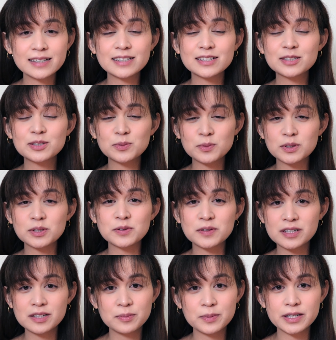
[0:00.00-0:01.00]
It's really,
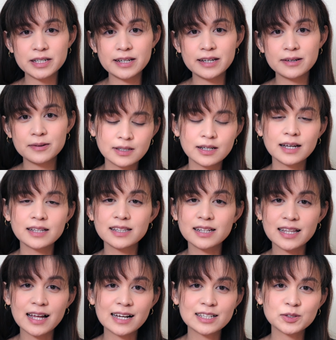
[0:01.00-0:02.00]
really pretty. And the
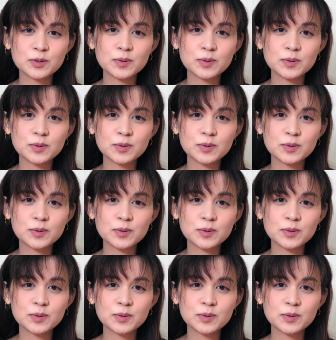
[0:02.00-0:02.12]
last